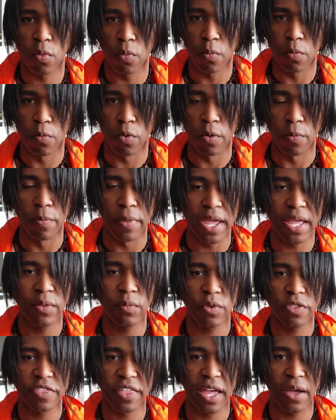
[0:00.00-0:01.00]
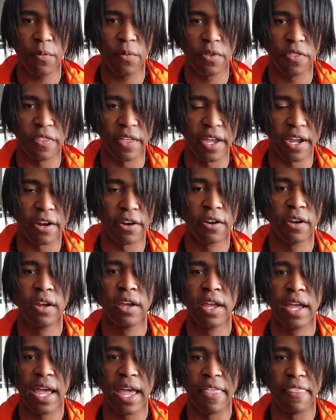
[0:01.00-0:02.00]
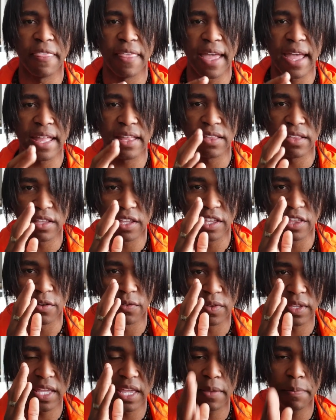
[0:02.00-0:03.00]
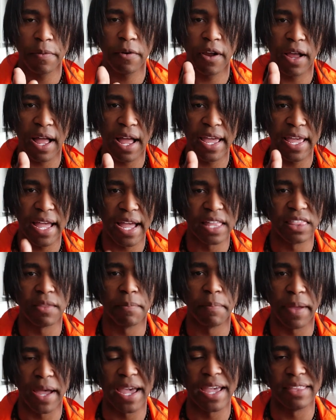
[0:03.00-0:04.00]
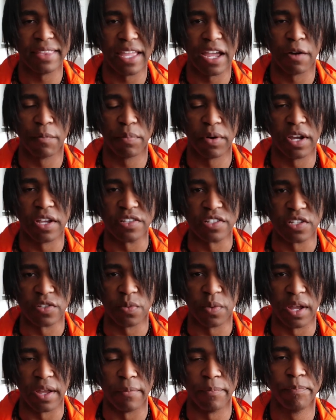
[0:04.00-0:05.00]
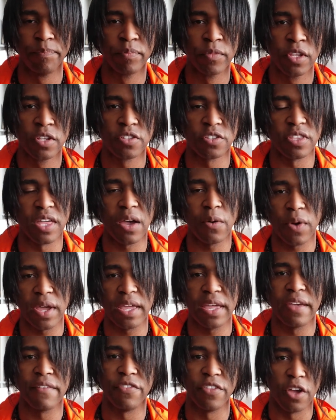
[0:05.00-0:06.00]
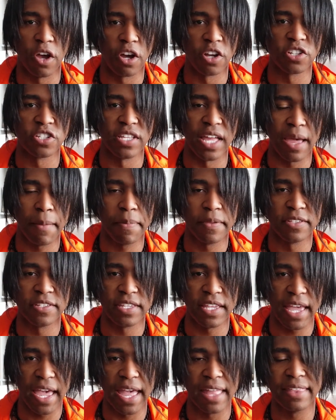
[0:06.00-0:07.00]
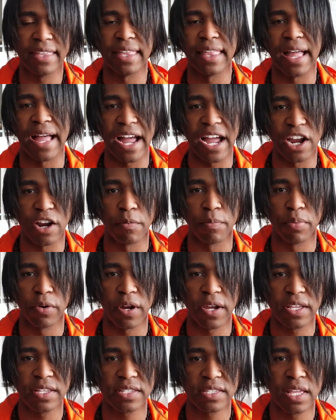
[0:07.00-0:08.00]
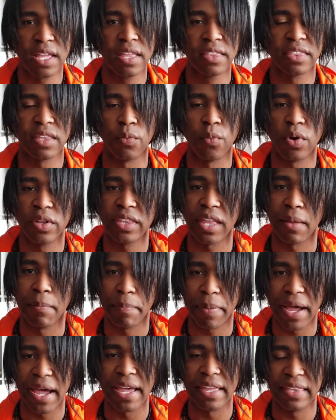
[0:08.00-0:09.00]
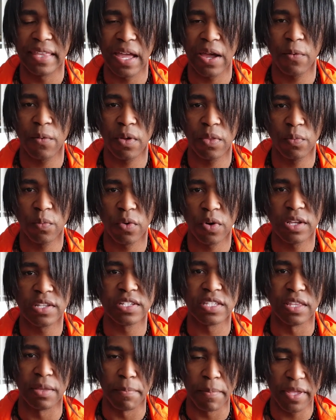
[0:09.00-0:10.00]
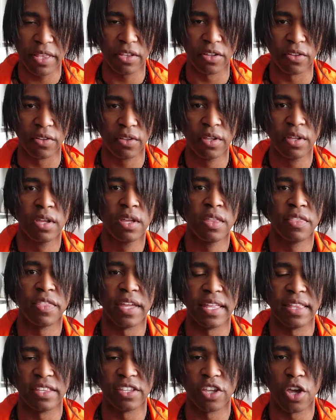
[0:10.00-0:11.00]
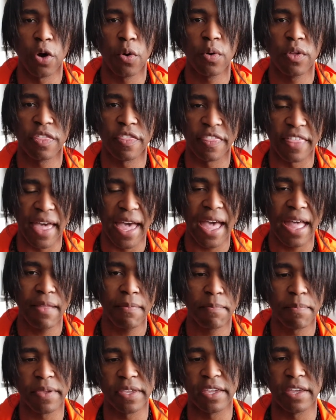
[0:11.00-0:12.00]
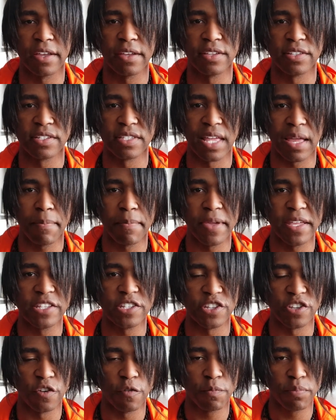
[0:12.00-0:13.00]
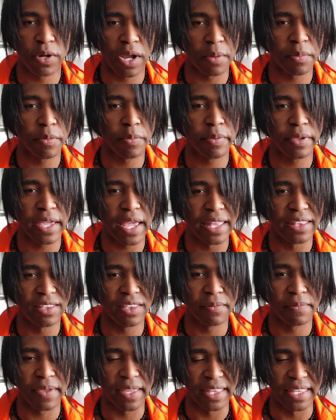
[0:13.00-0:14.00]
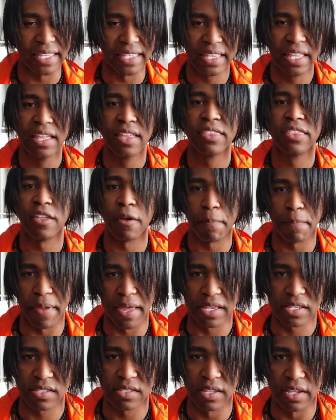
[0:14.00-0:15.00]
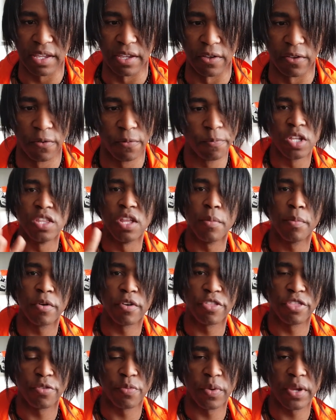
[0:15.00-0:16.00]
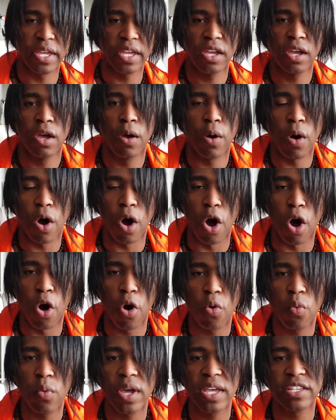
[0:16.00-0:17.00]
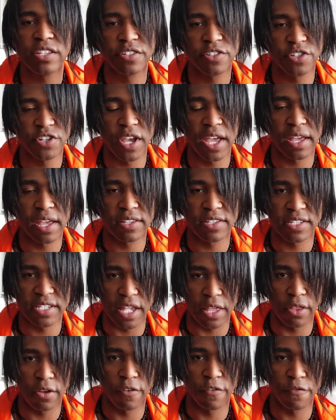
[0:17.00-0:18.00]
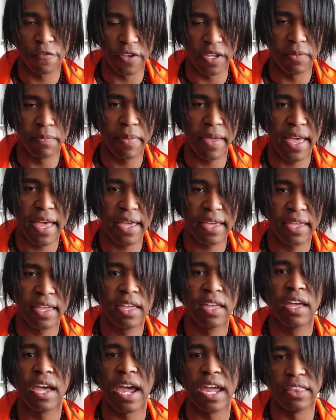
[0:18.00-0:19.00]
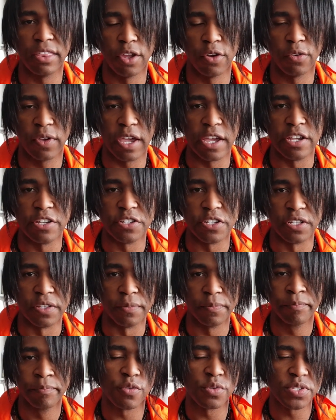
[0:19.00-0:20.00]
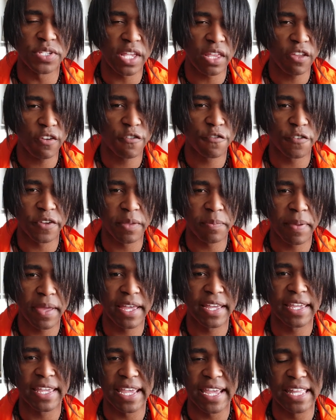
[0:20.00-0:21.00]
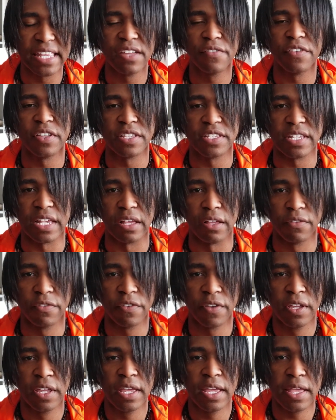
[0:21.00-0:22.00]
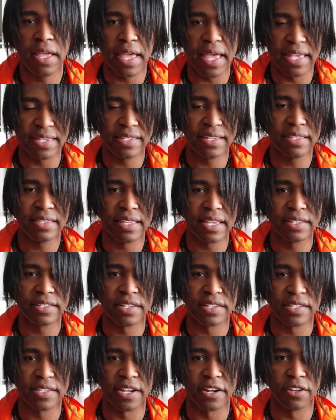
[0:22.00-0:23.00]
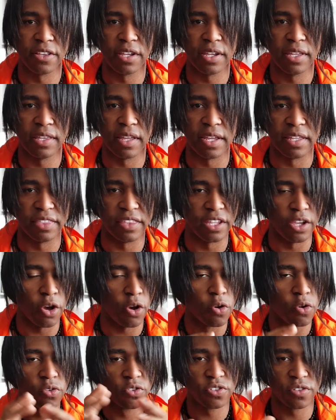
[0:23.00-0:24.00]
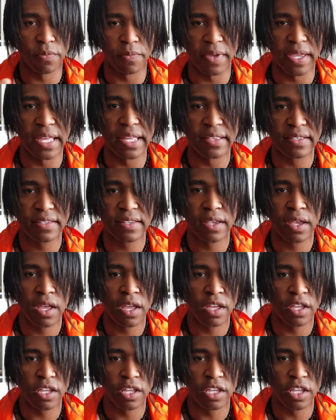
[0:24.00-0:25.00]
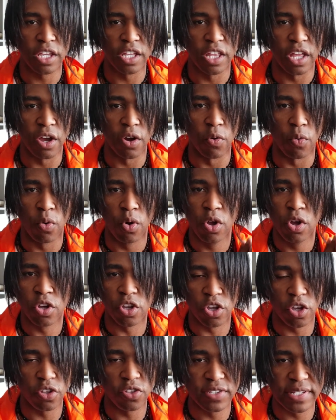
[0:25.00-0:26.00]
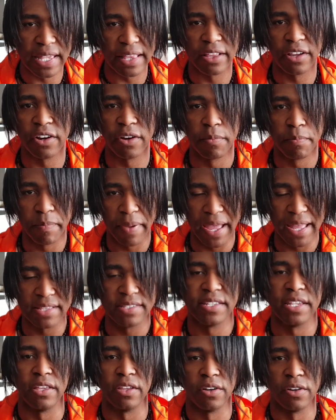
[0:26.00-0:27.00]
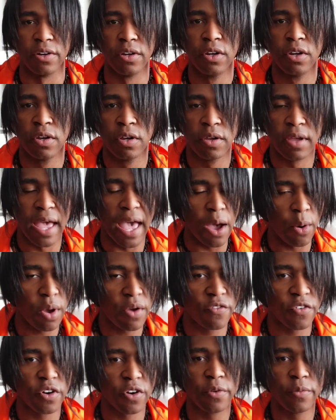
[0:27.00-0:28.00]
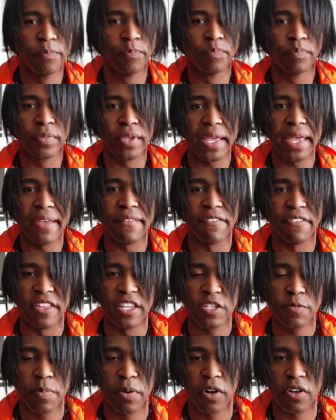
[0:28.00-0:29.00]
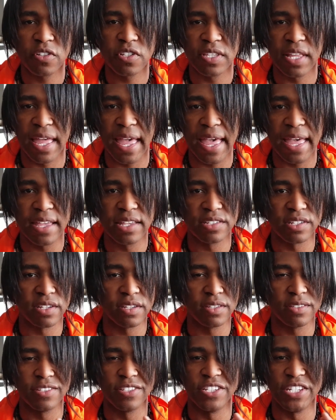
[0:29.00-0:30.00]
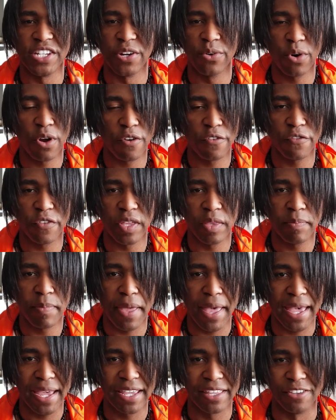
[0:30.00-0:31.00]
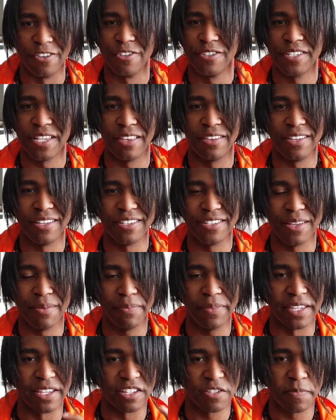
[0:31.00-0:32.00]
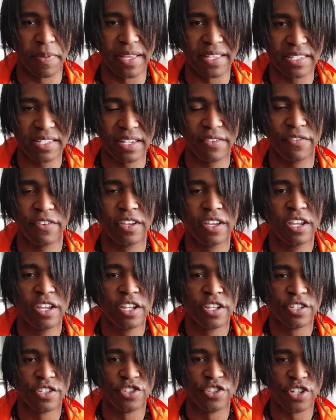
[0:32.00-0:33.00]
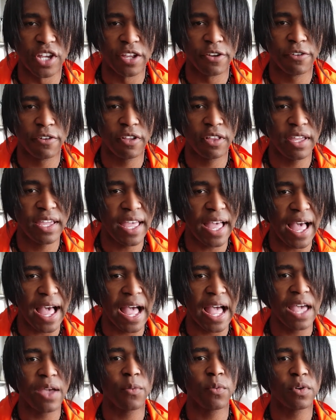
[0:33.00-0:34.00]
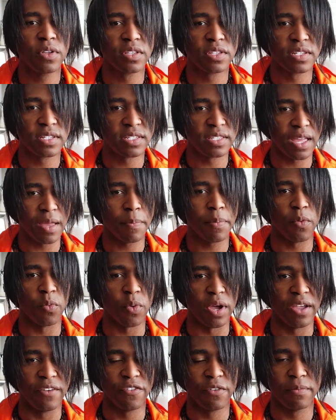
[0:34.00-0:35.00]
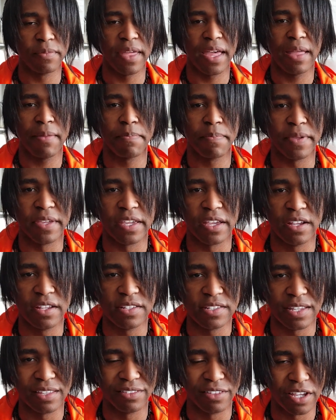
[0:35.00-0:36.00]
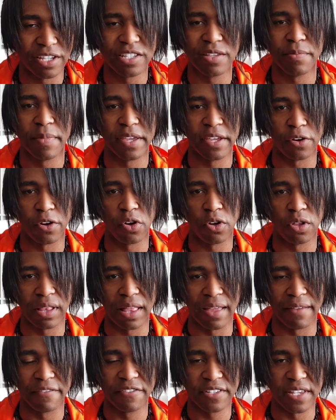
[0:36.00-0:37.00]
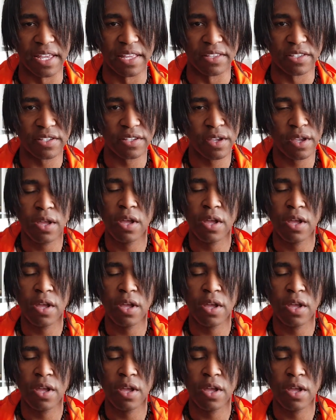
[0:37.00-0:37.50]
Remain with that one there, and then keep your eye on the buy it now price as well. So that way, if the auction happens to end at a higher price than what that buy it now one was in the middle, then go with that, because that means that you probably ended up getting the best deal. Number 3, always check seller feedback and location. So seller feedback in of itself isn't necessarily like the ultimate, good seller, bad seller. However, if this person has 0 feedback and they're selling something expensive, generally I would step away from that, because it doesn't make a whole lot of sense.